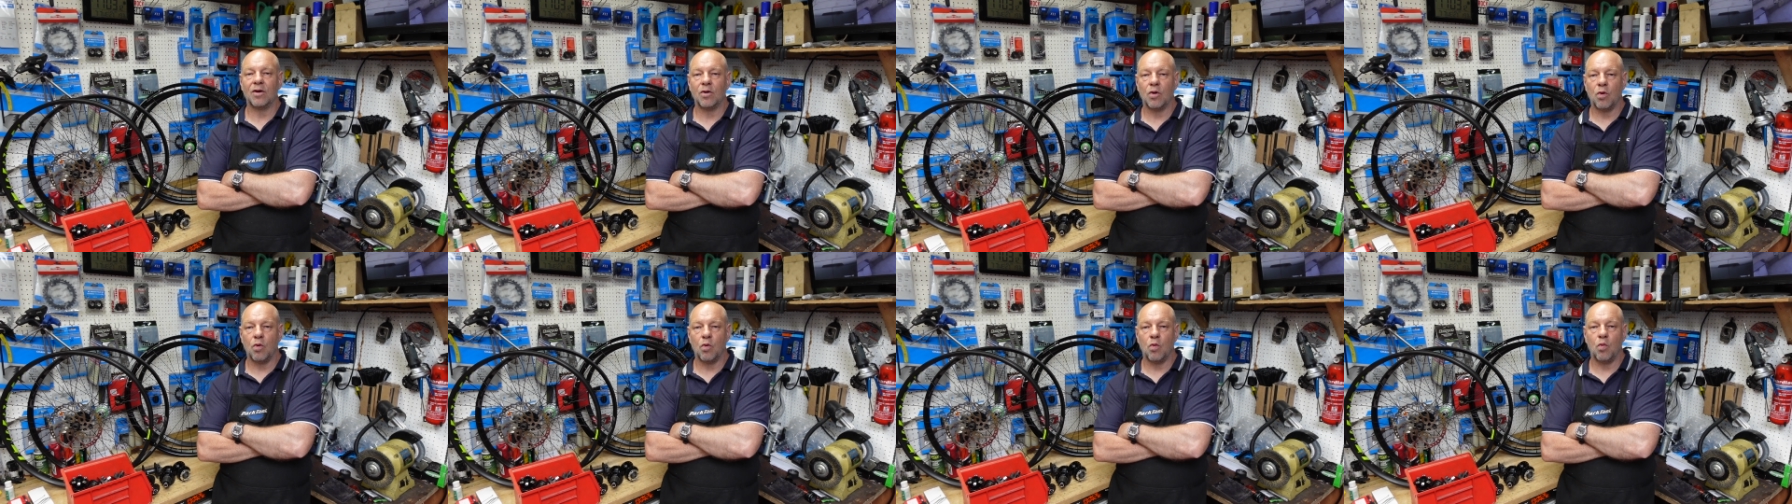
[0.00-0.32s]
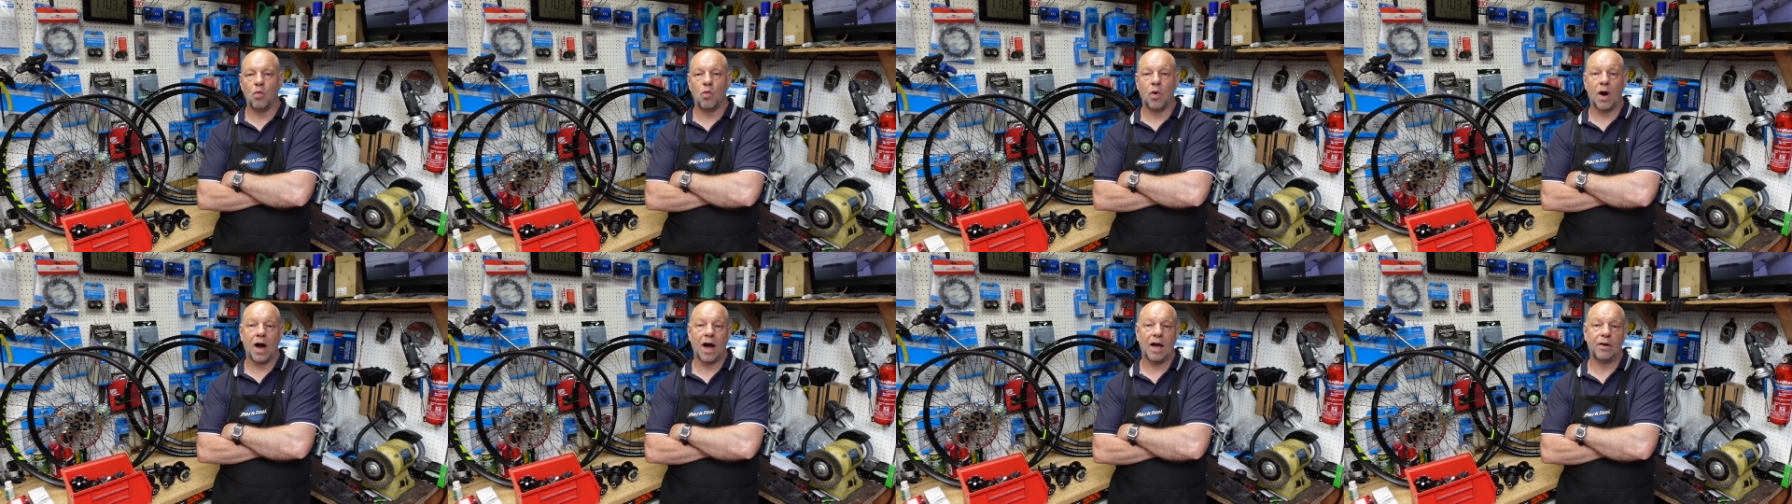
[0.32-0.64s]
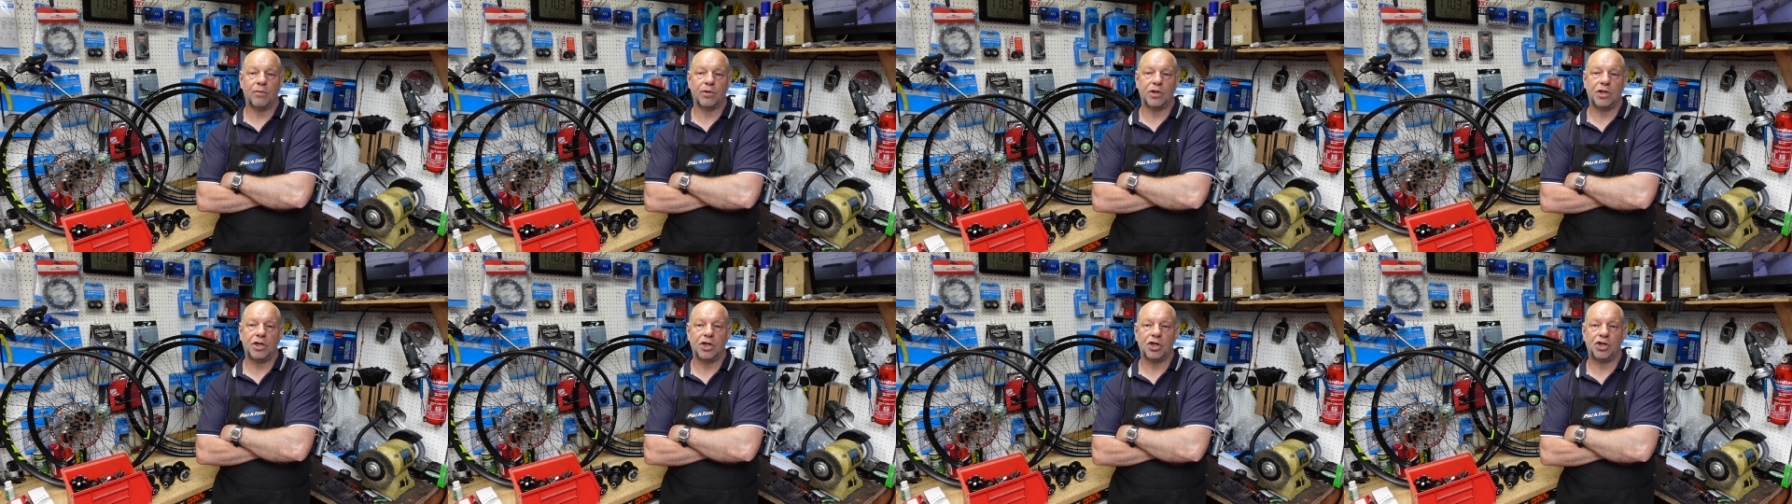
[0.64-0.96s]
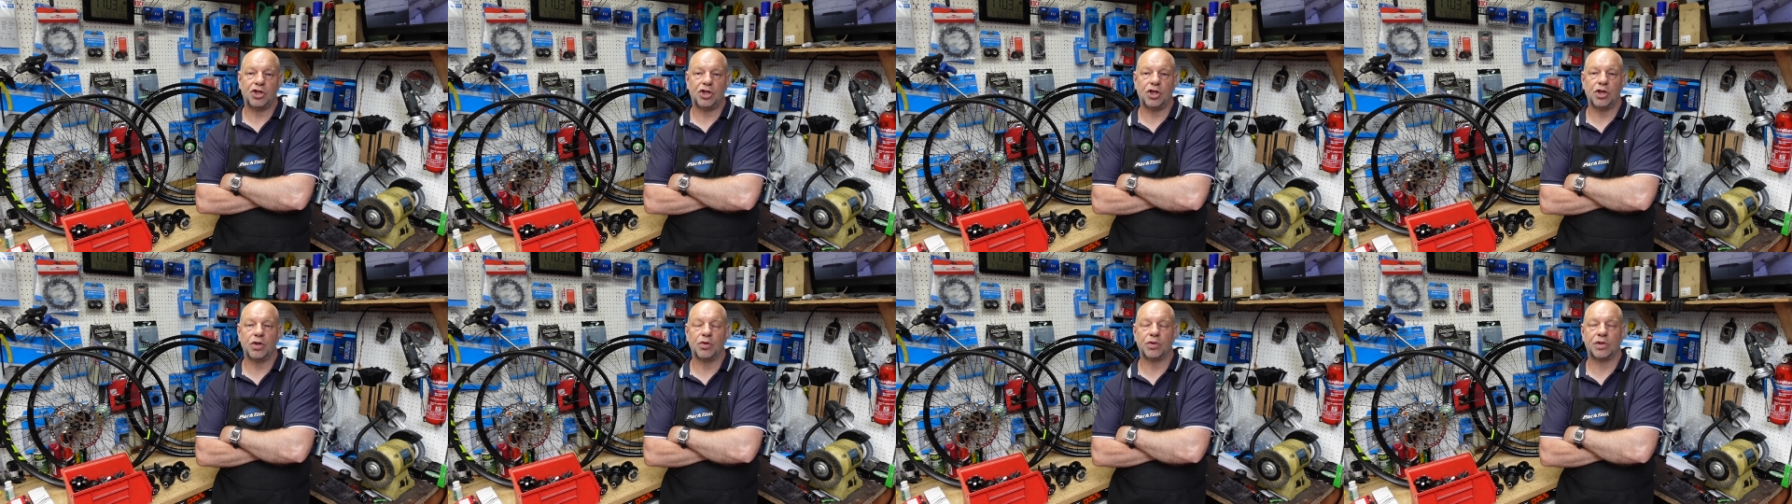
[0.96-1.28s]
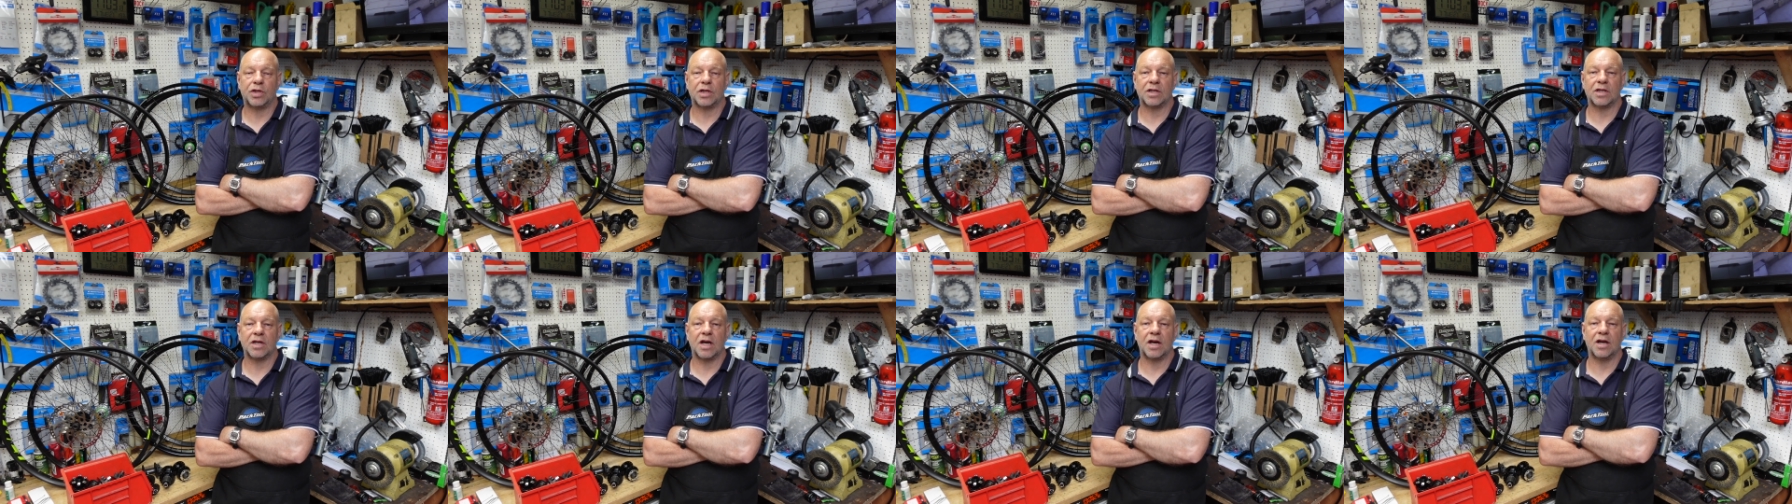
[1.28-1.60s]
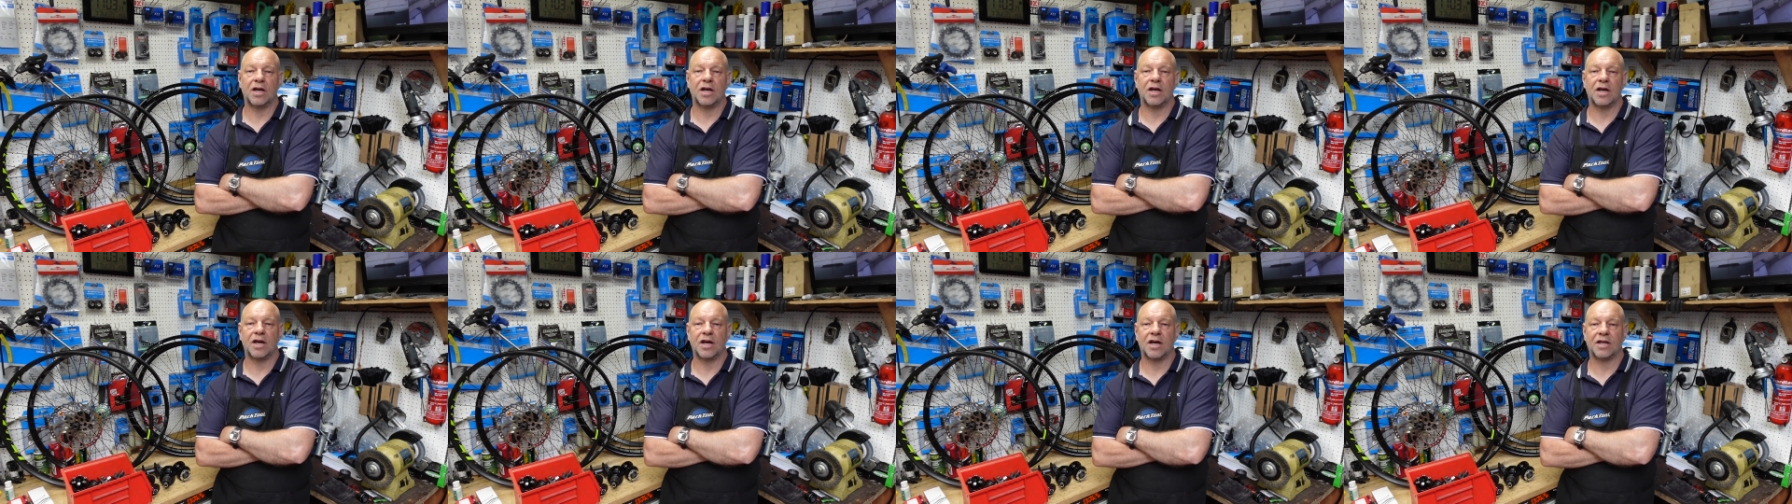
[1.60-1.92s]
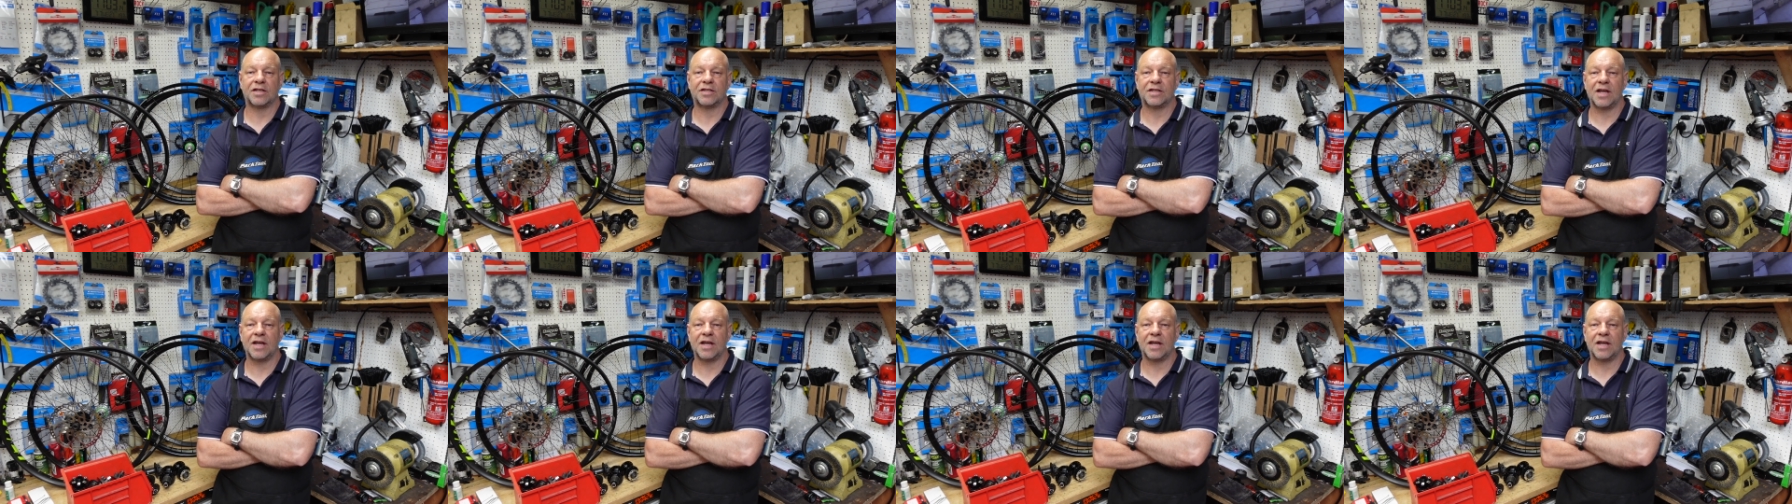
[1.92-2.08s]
why would you choose a, a,